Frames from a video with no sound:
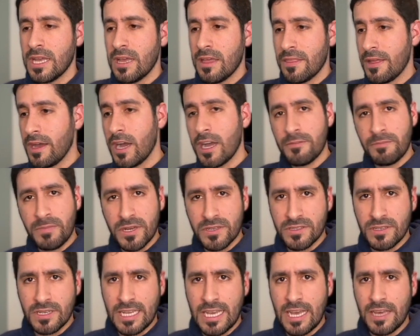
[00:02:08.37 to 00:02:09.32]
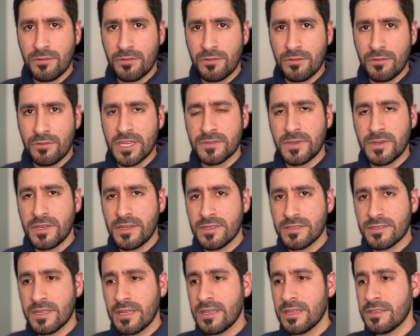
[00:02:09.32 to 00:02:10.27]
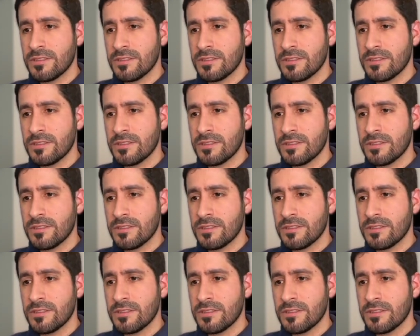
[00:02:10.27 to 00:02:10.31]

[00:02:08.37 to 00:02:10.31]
that I personally had through my experience